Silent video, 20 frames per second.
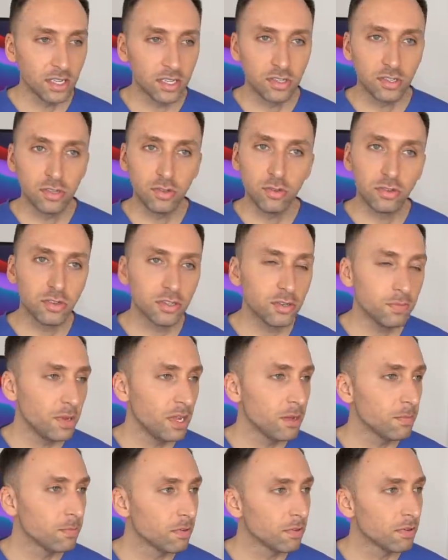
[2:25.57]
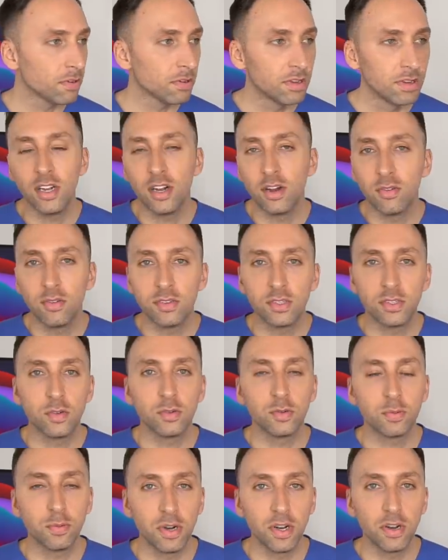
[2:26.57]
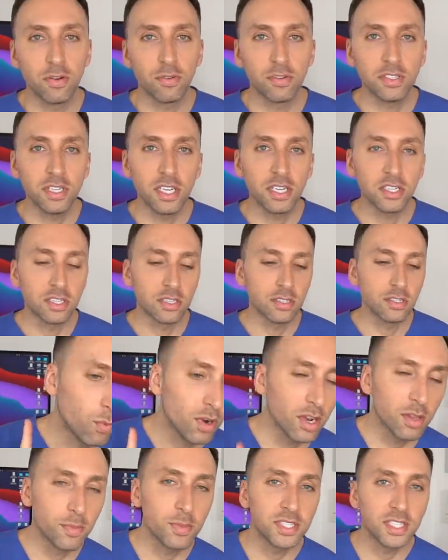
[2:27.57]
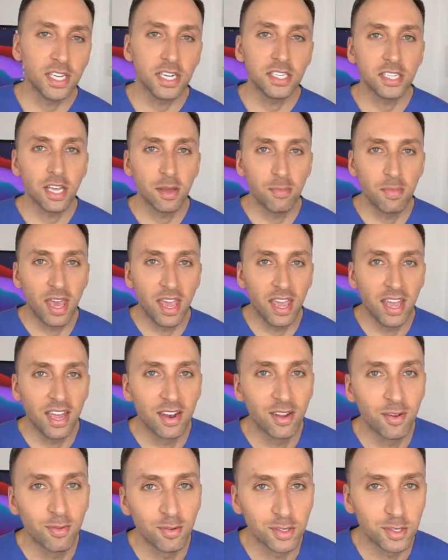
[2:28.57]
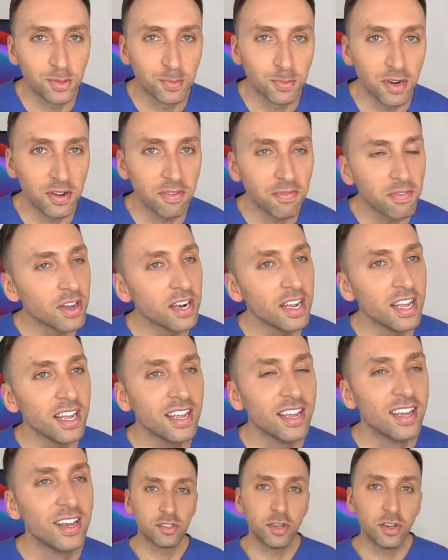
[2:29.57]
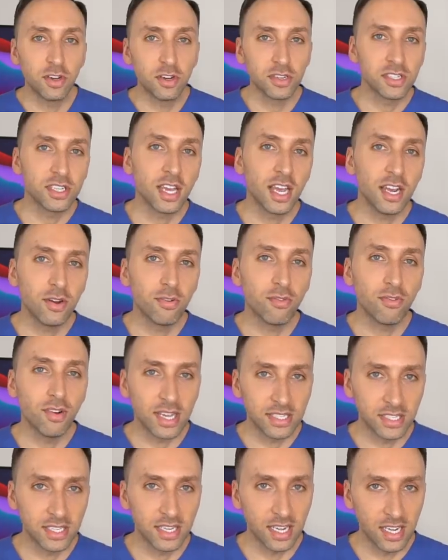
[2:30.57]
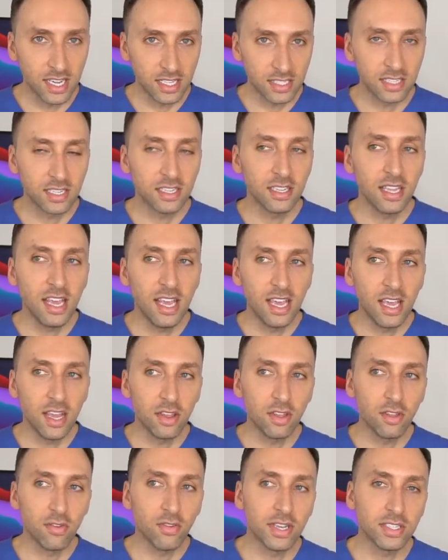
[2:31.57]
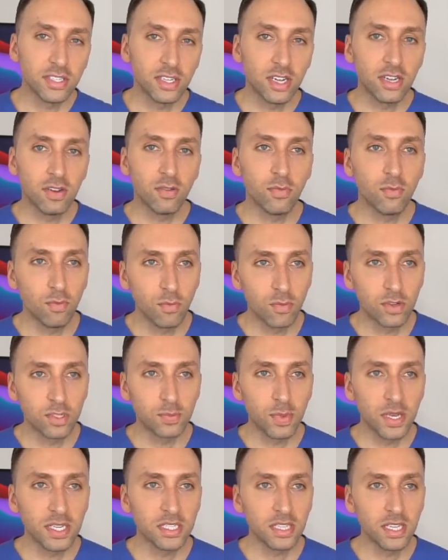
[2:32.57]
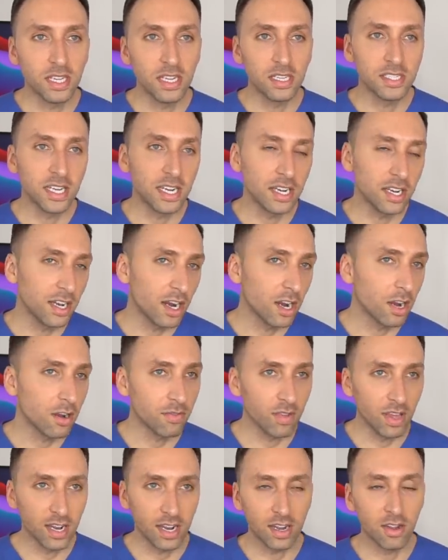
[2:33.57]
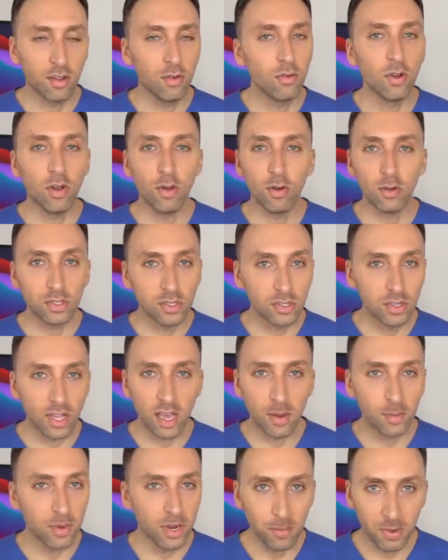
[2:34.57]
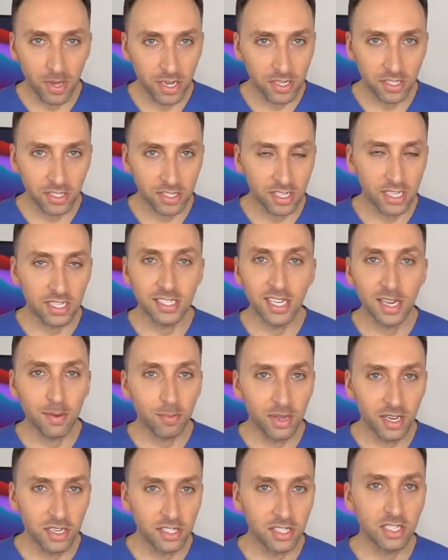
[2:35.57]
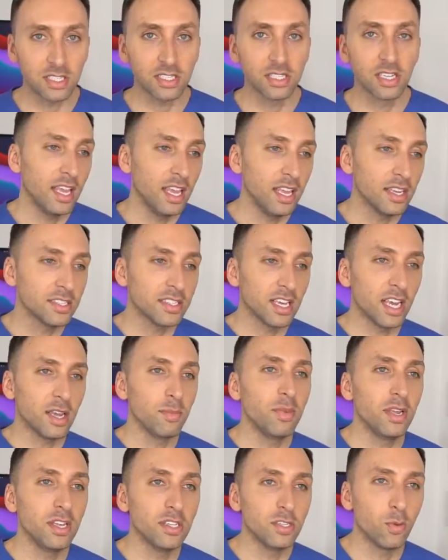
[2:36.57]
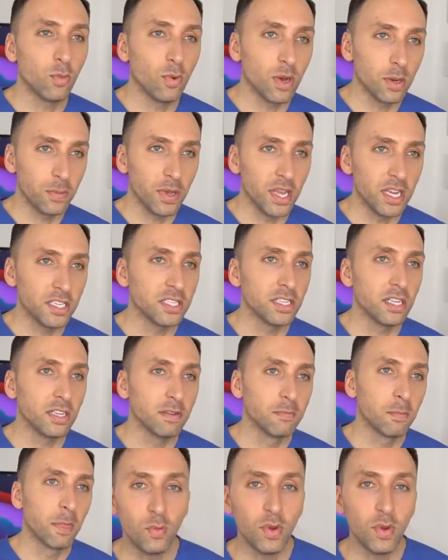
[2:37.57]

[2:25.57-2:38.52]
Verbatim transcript: I sutured people. You know, it was pretty good rotation. One of the mistakes I made, which was pretty funny. So you're assigned a resident, and the resident was basically taking care of like, who knows how many patients, like 10 patients. He assigned me to one patient.